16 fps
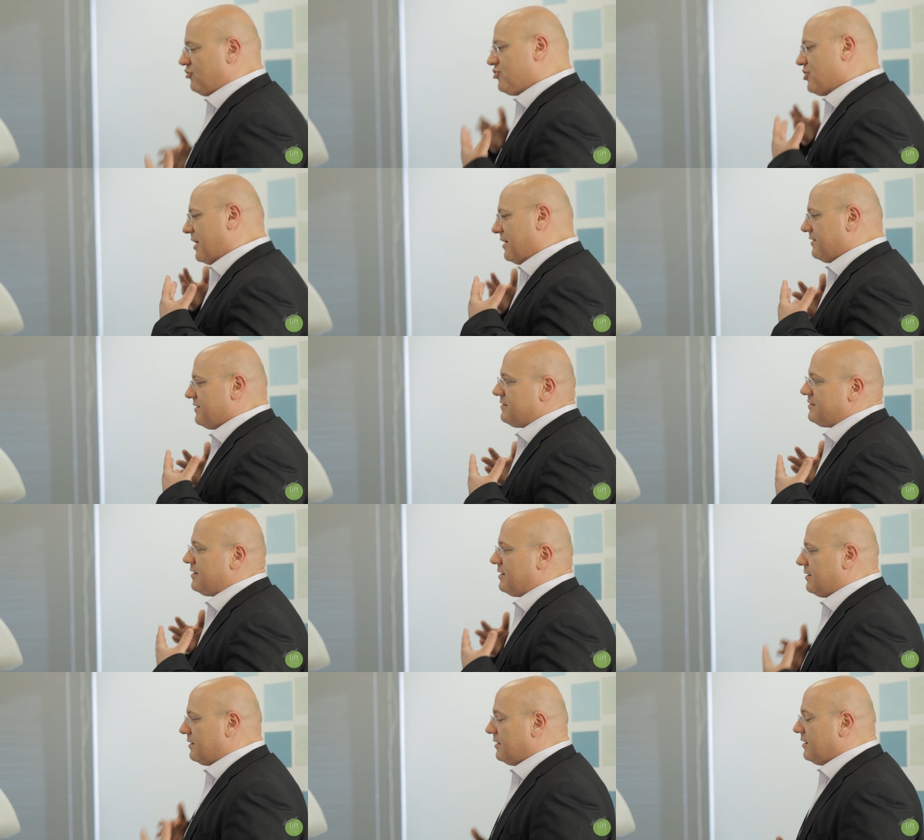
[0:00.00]
chest
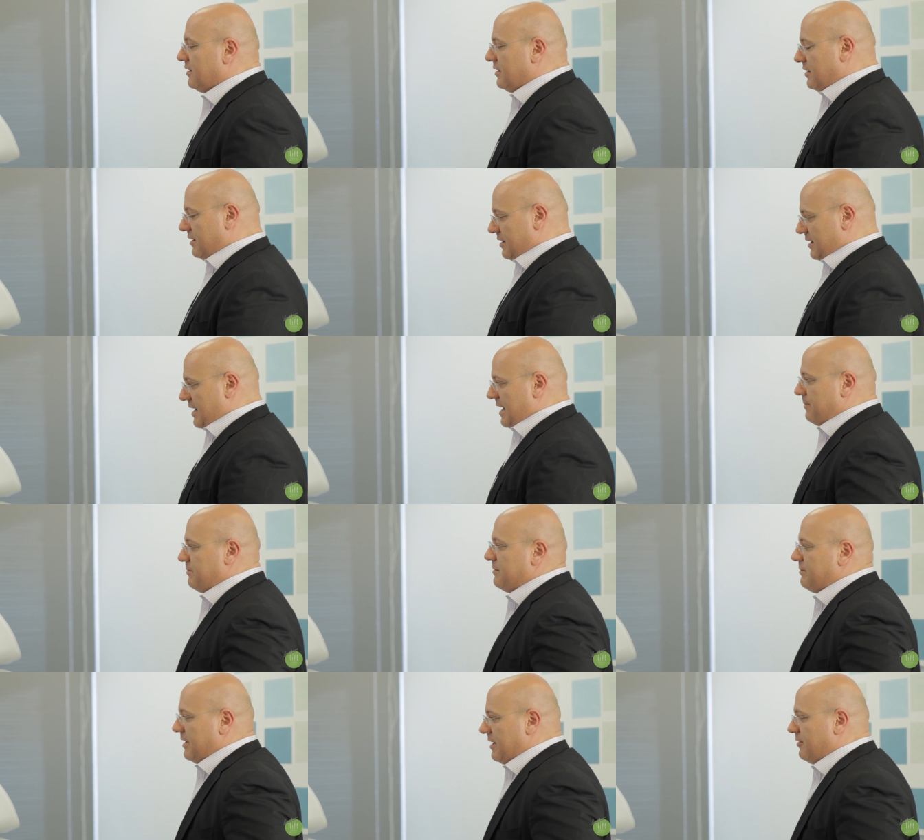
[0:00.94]
and
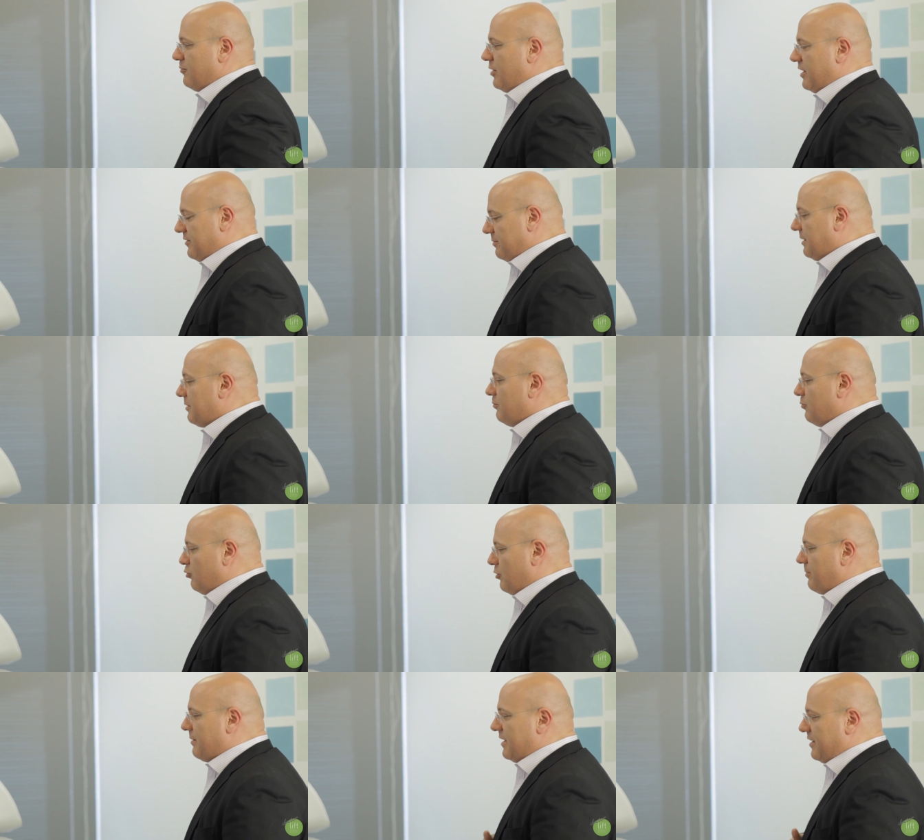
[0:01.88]
abdomen and waist, but
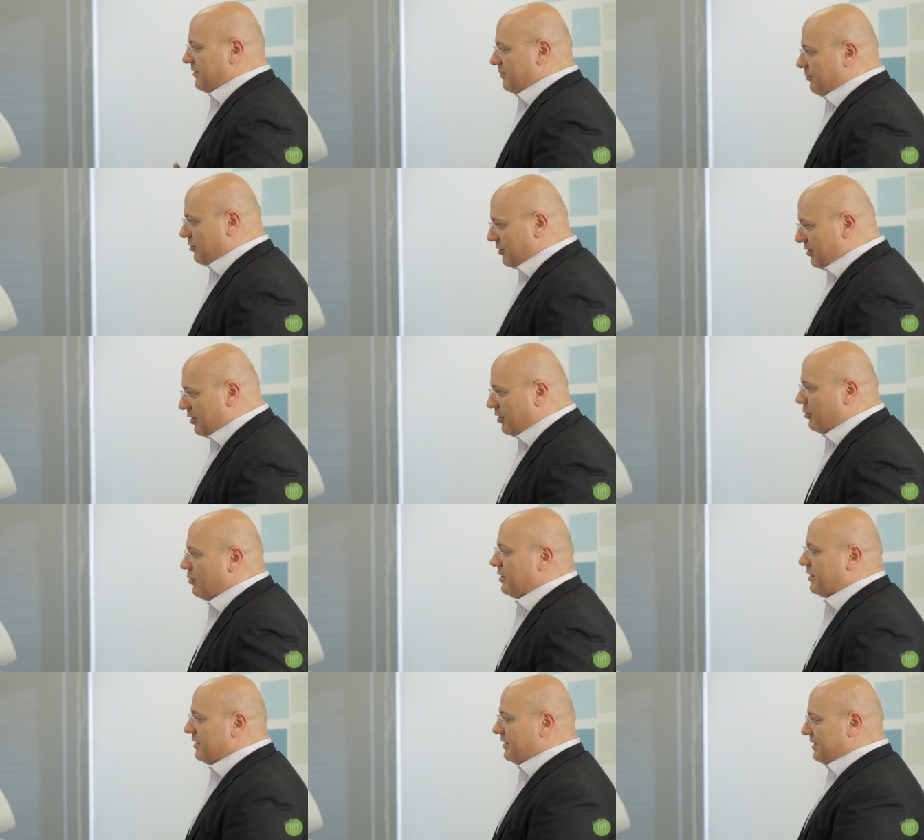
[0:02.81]
women, it's more
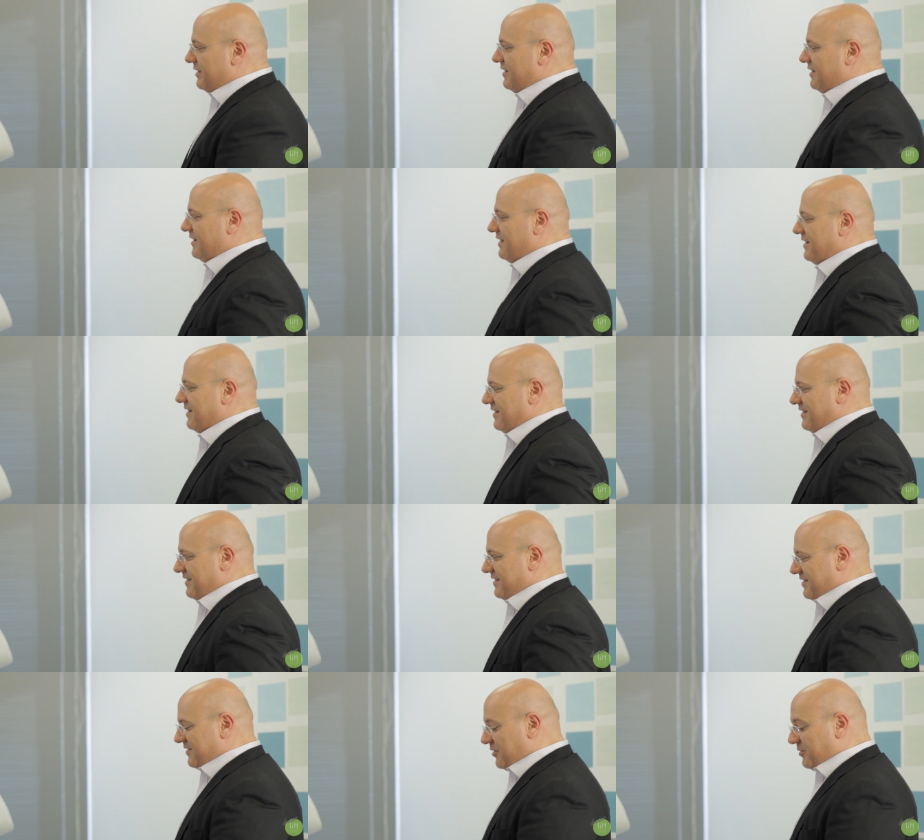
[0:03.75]
lower.
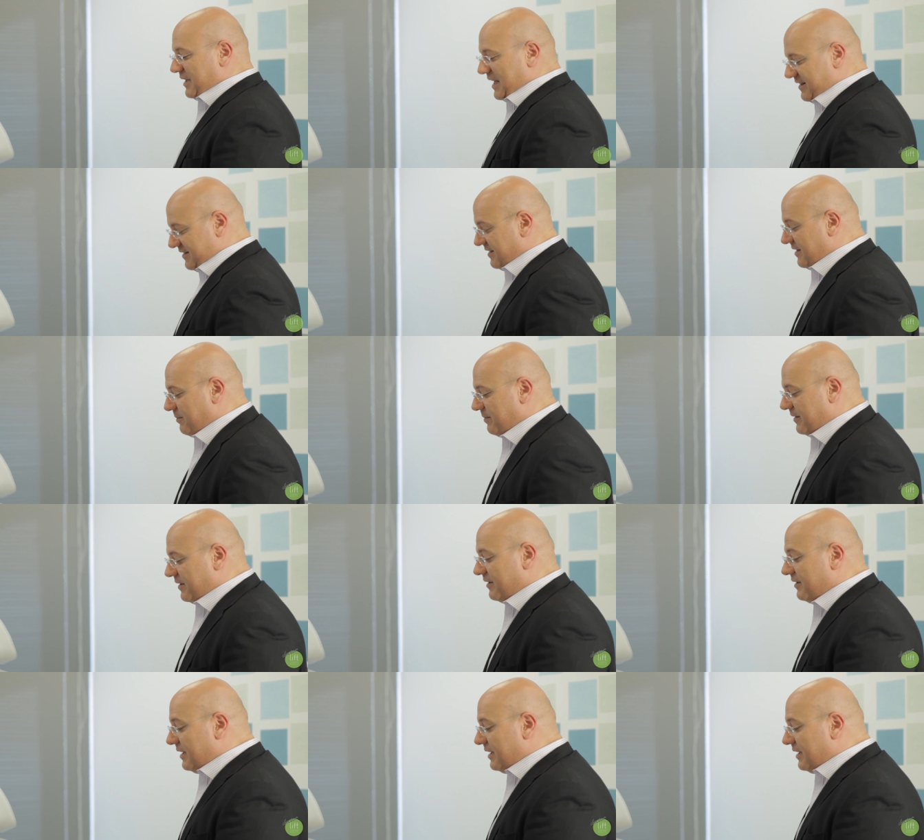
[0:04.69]
So that's typical.